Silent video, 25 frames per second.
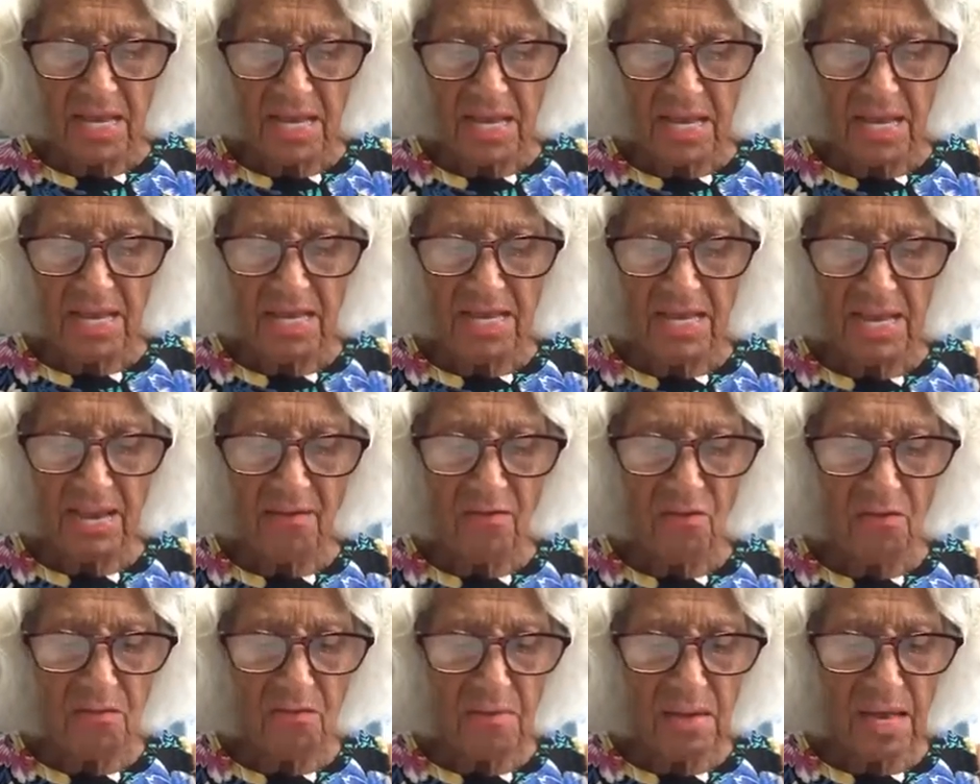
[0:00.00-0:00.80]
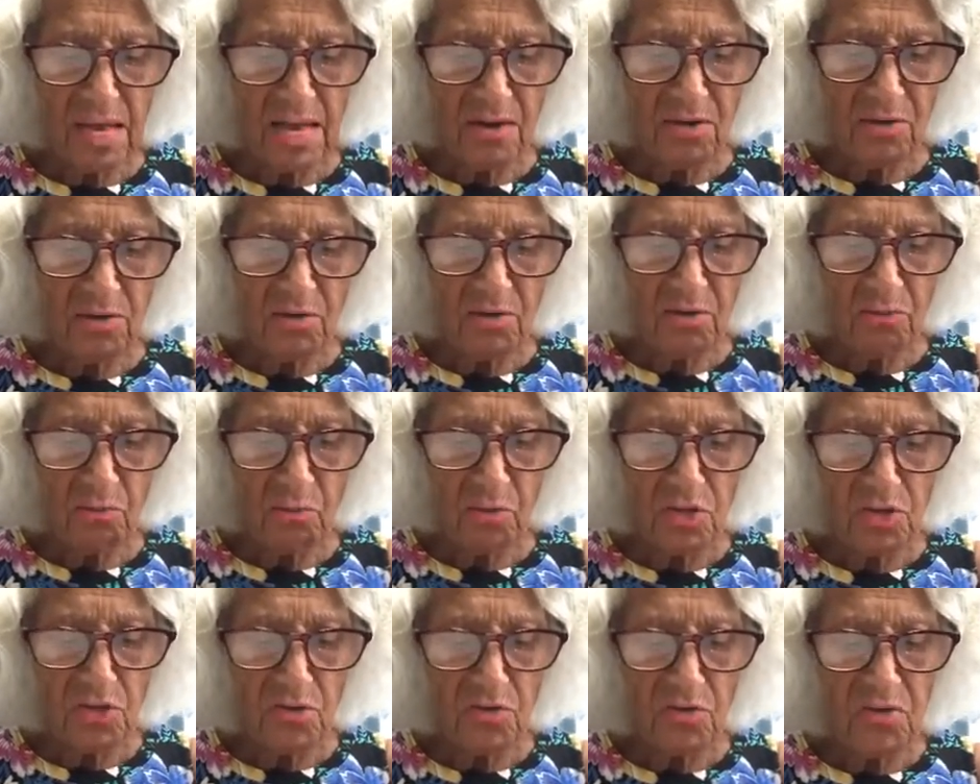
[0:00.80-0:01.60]
It never mattered
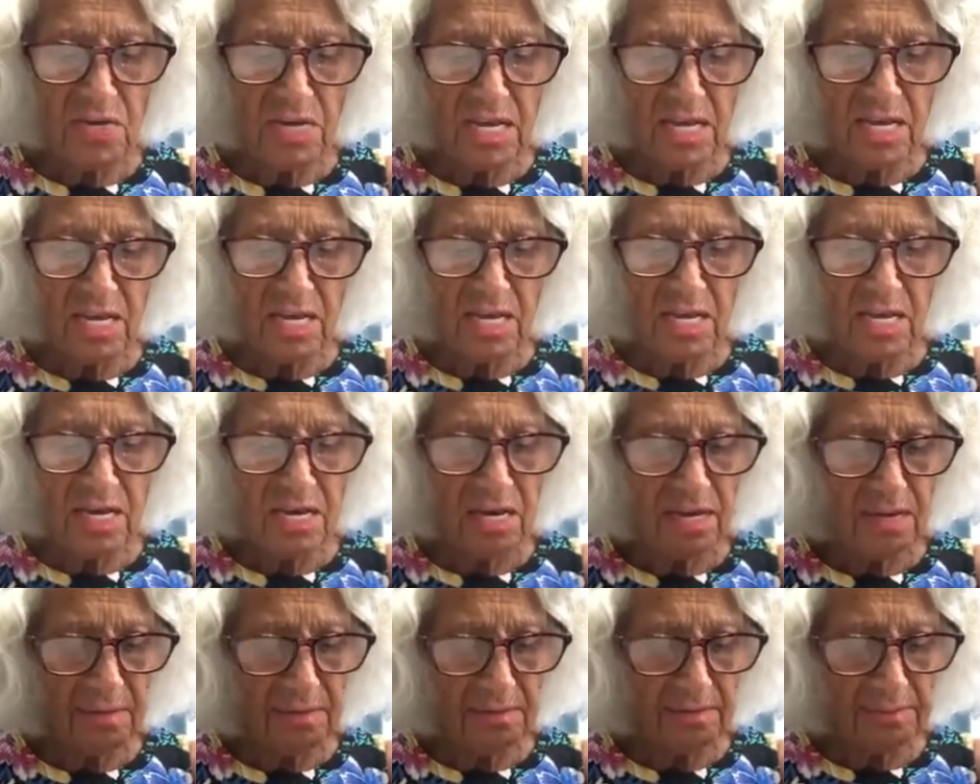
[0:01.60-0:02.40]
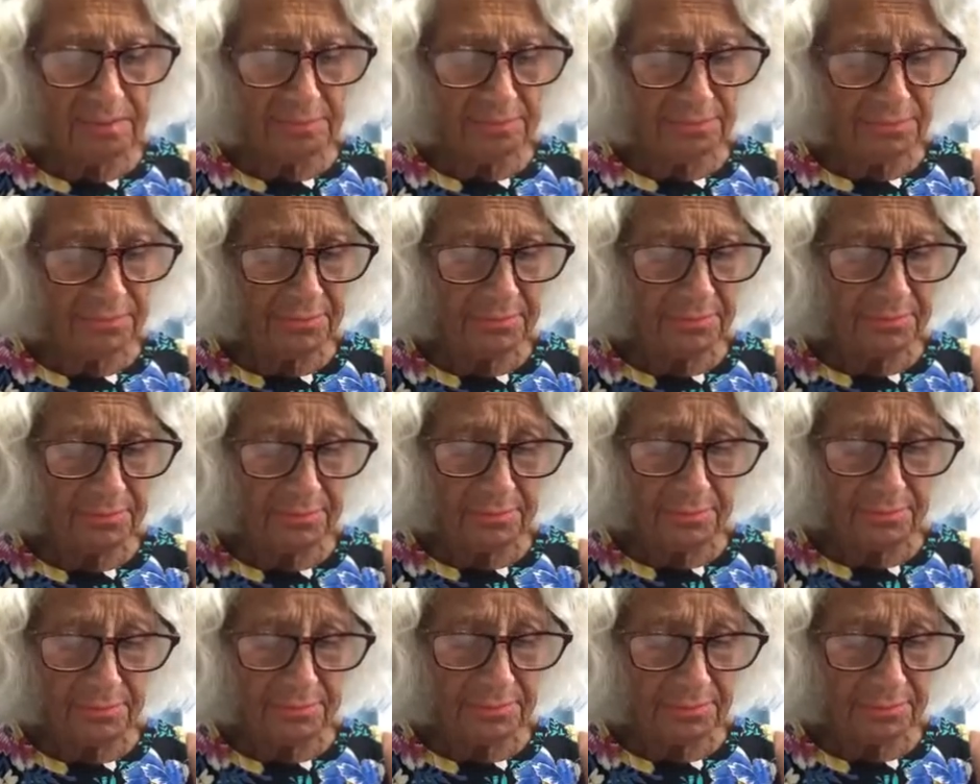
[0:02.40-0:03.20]
what you did.
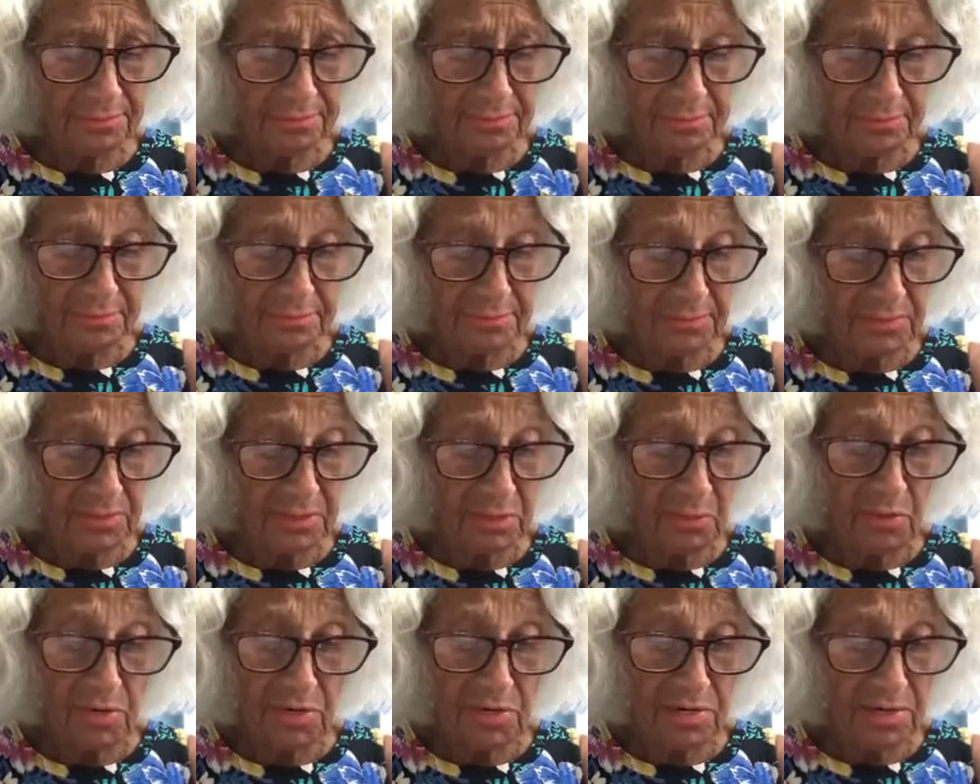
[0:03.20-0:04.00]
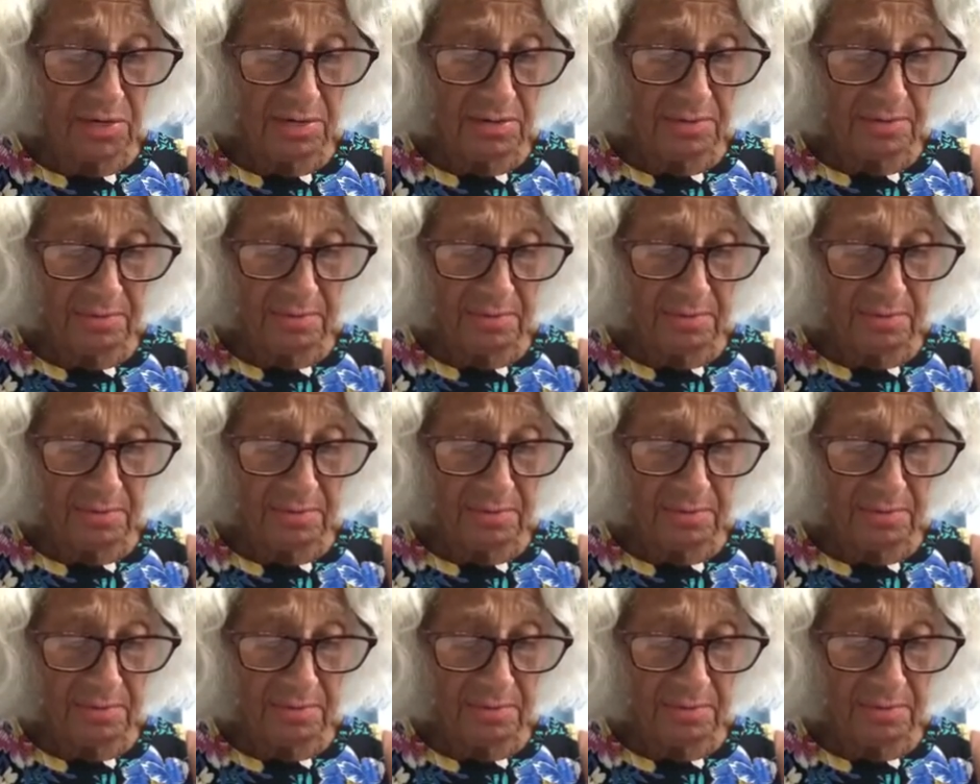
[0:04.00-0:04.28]
It wouldn't.